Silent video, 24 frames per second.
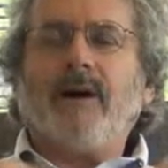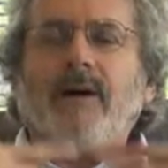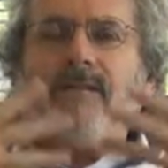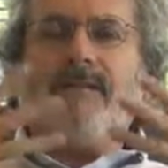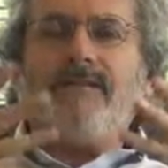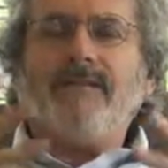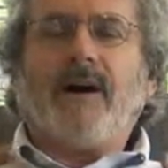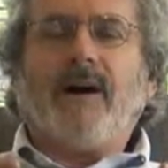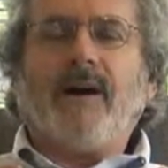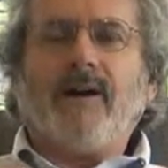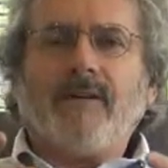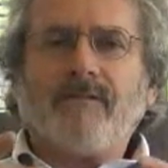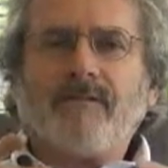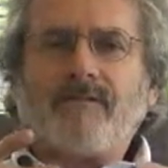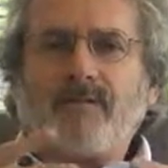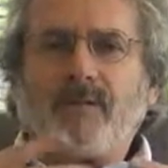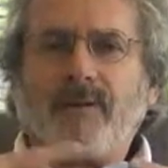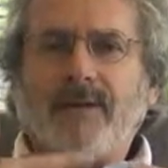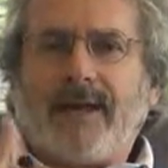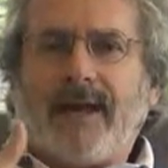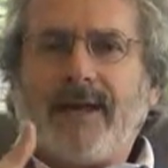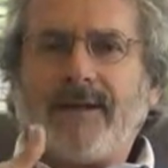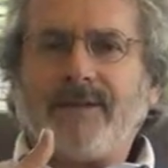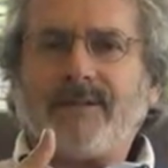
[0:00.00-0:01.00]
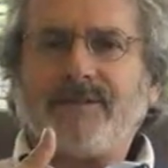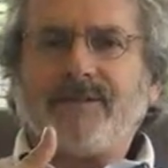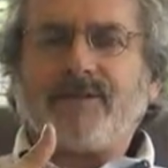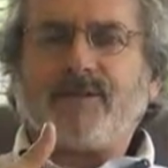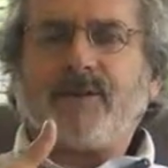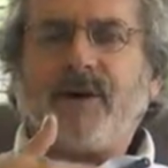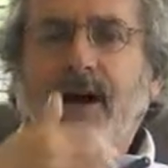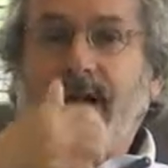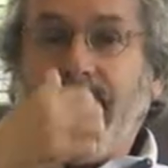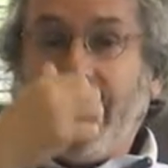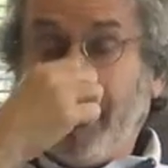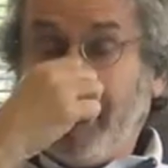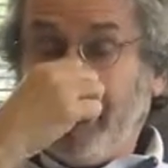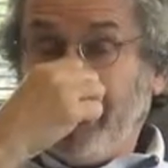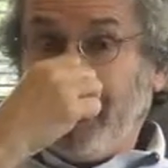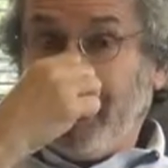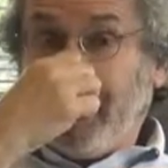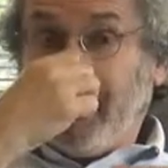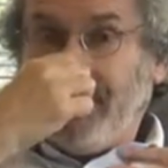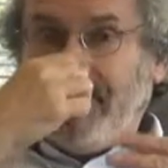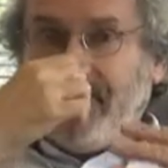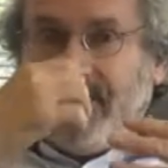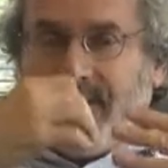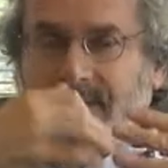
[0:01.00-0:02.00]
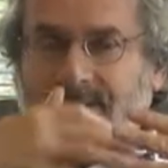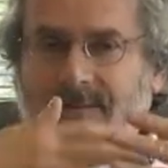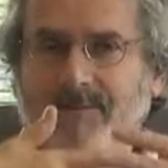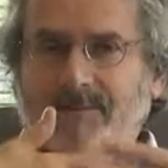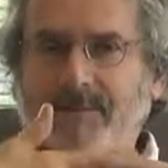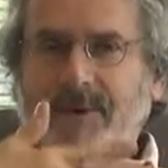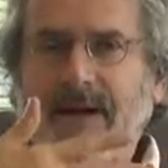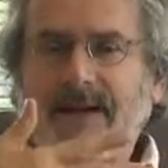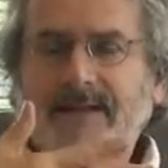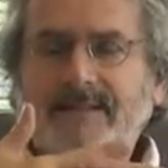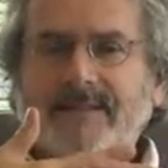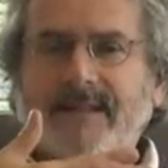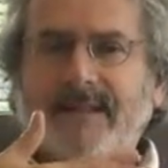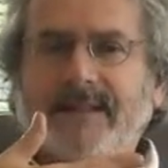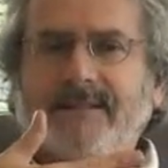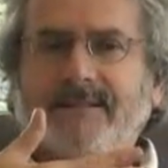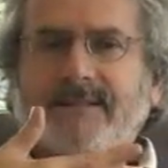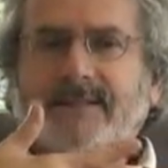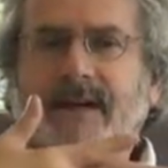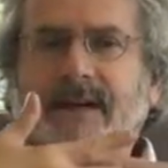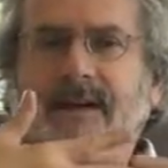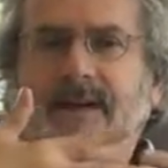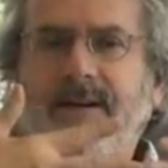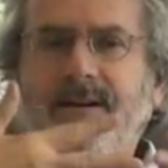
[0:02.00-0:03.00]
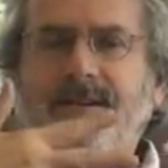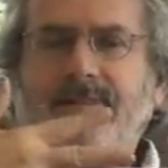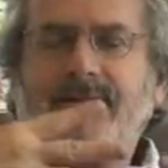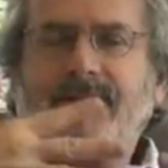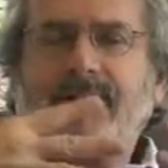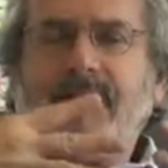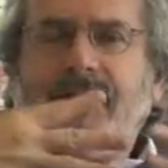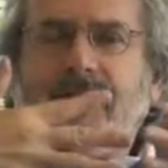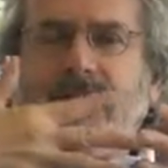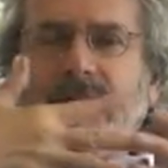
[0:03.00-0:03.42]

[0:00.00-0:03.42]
evolved what I described of this process of